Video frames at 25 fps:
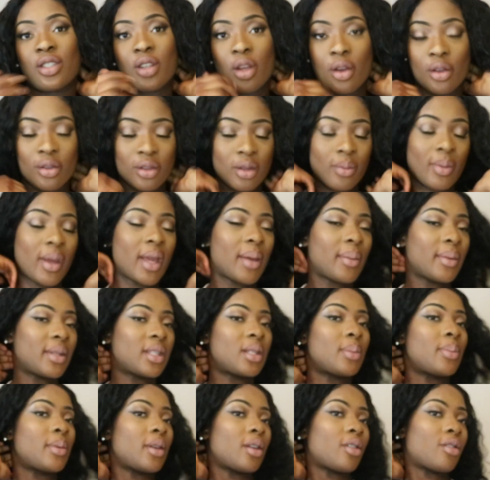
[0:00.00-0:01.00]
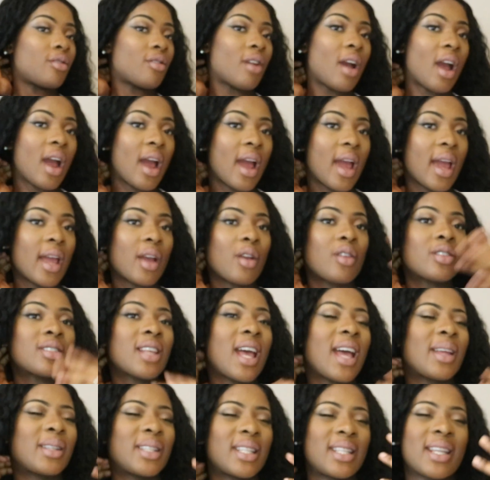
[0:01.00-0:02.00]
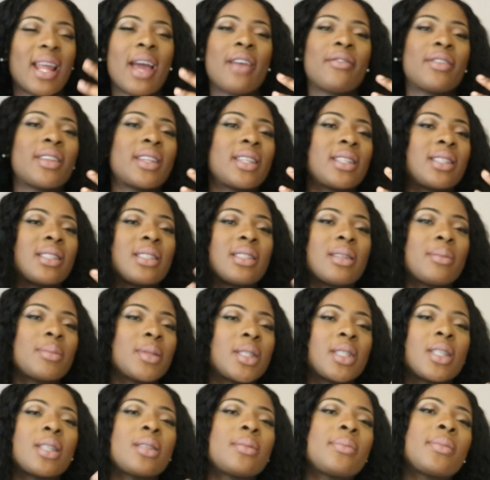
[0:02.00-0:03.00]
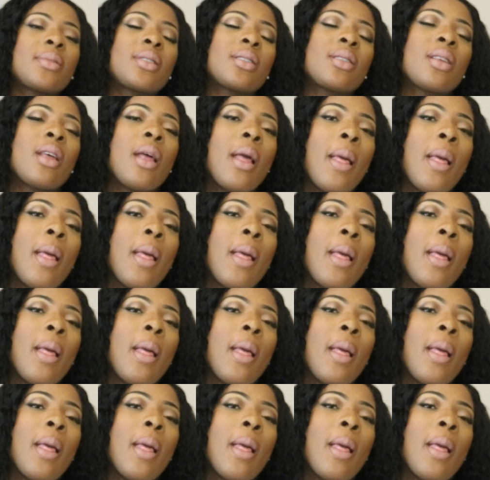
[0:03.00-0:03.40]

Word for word: you know, the baby to be alright, because I didn't have any symptoms.